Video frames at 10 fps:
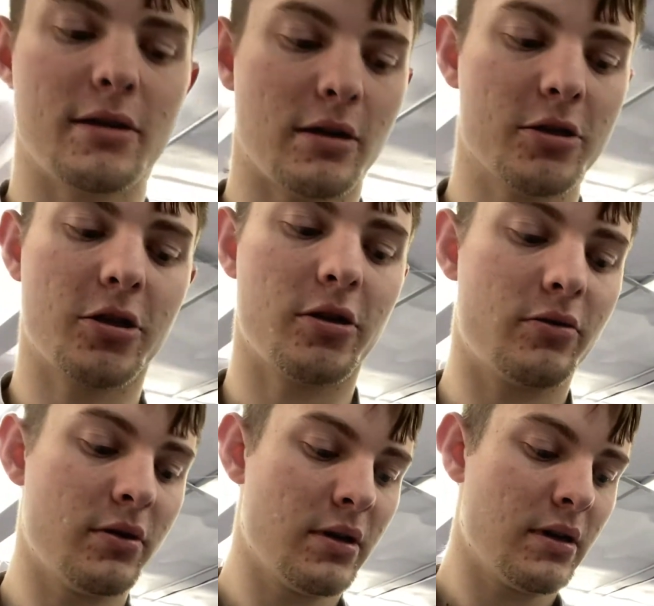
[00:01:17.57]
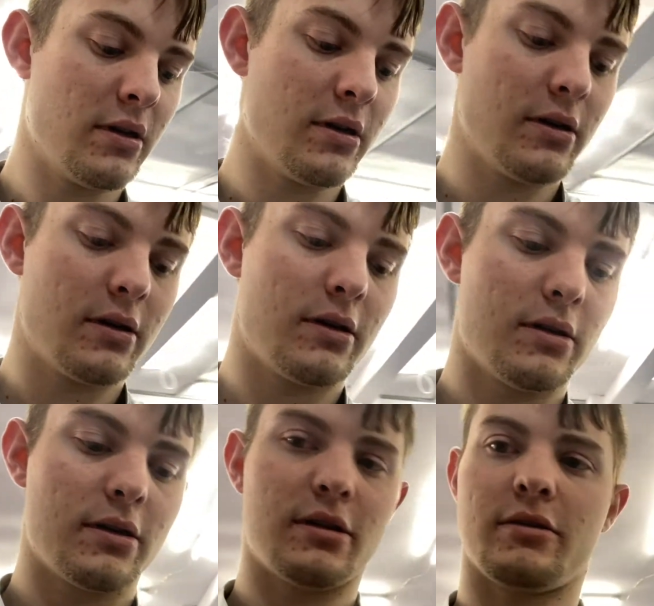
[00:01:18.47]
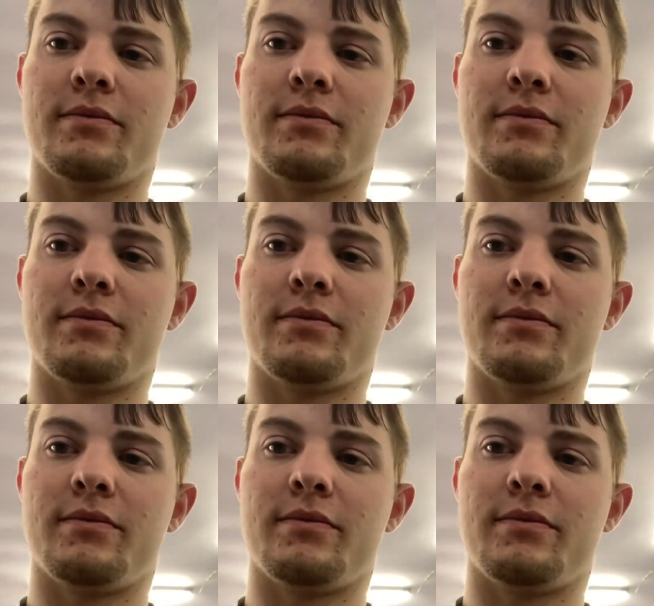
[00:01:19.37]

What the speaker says: I'll show you here.